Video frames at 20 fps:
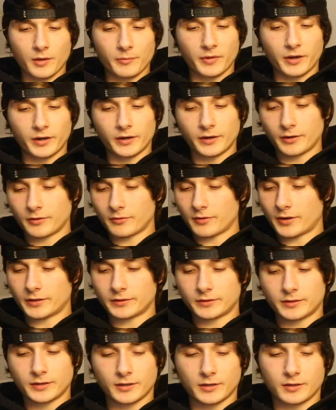I'm ending it
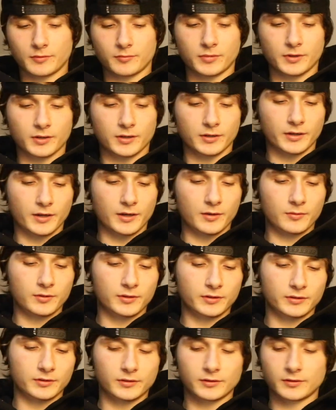right there, bro. I
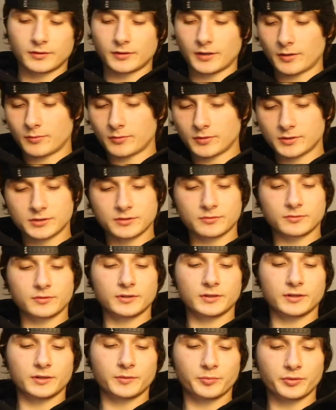wasn't
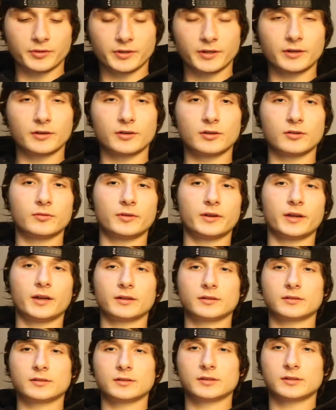really planning on
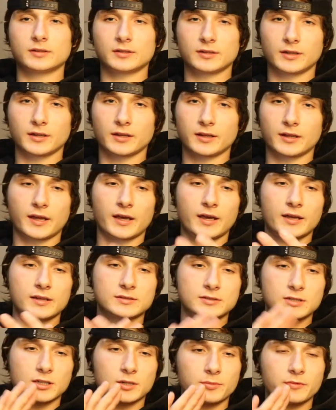reacting to
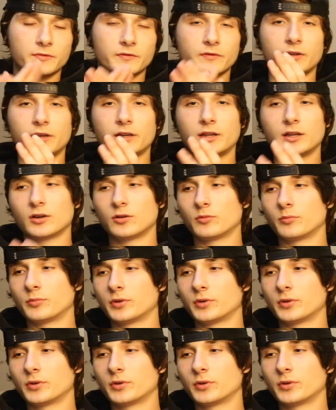that type of video,